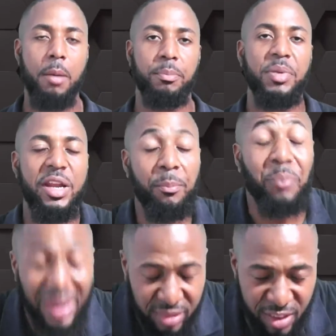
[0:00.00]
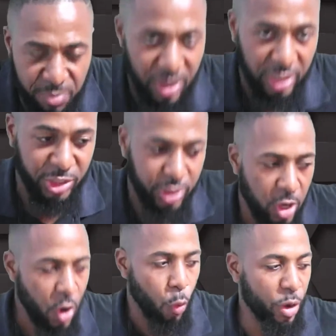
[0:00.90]
played a practice match
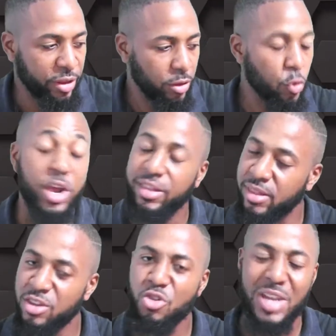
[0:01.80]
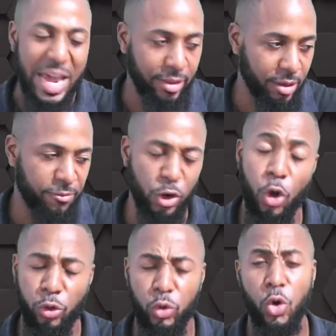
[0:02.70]
with Racing United. For
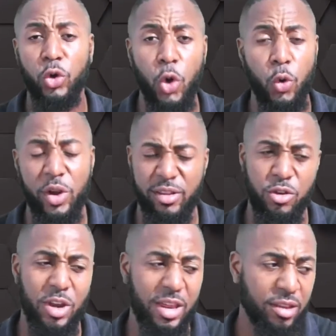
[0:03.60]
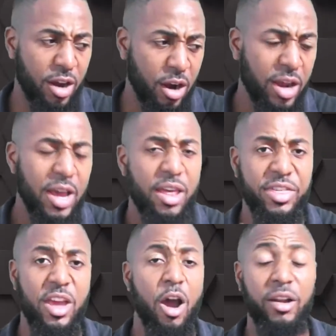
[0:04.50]
those who don't know who Racing United are,
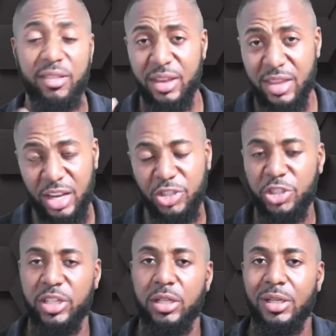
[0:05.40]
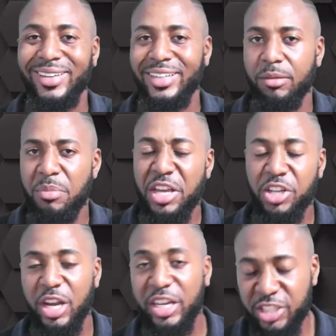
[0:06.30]
they are the St. Catherine
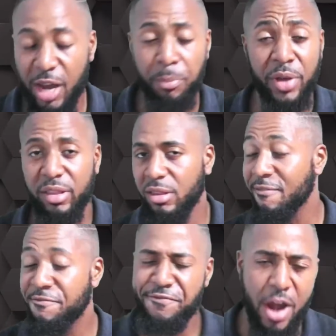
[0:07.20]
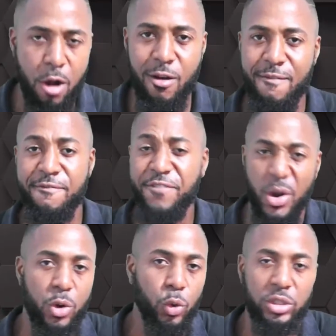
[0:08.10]
Major League champions, very,
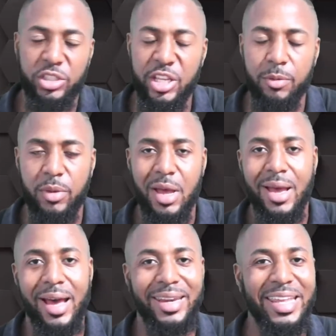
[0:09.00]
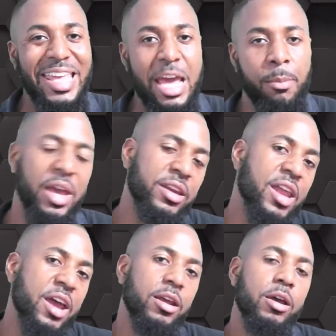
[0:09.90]
very good team. The game
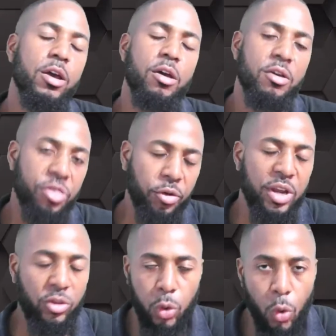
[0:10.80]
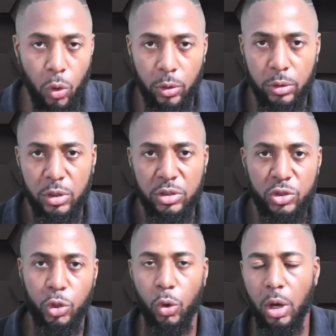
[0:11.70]
ended 3-2
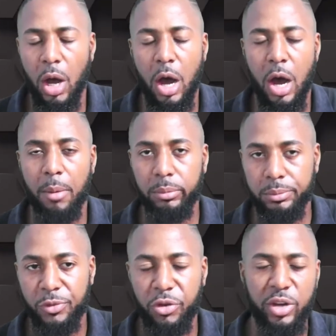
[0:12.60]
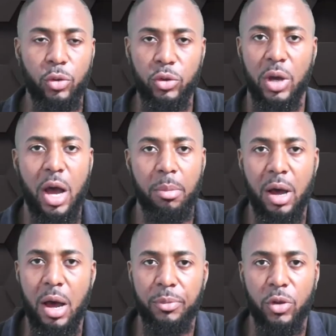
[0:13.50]
to
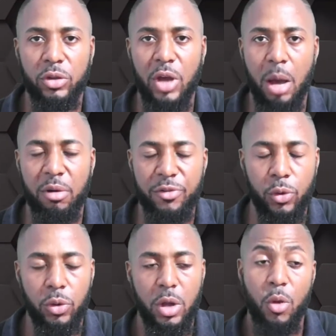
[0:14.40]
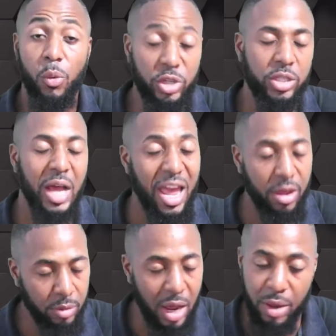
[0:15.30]
Harborview, which
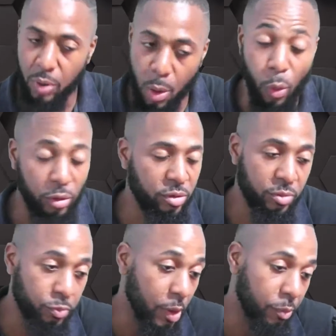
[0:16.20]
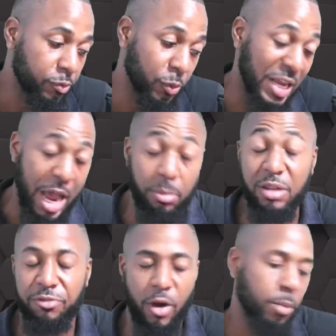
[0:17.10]
I was reliably
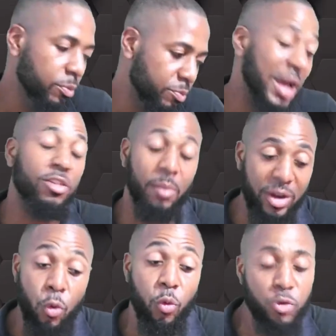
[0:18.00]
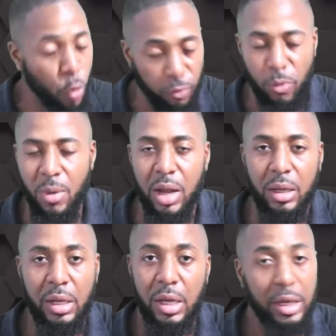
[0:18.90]
informed by somebody who know football.
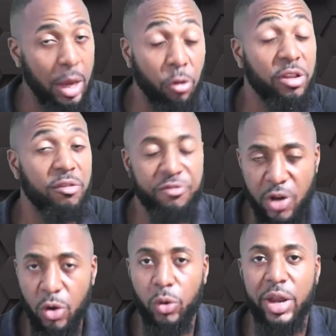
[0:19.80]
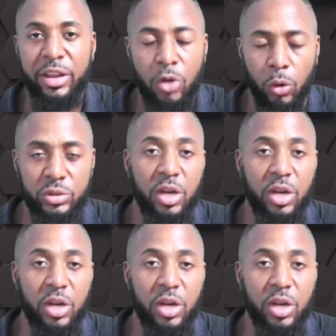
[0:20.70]
That was a very good encounter,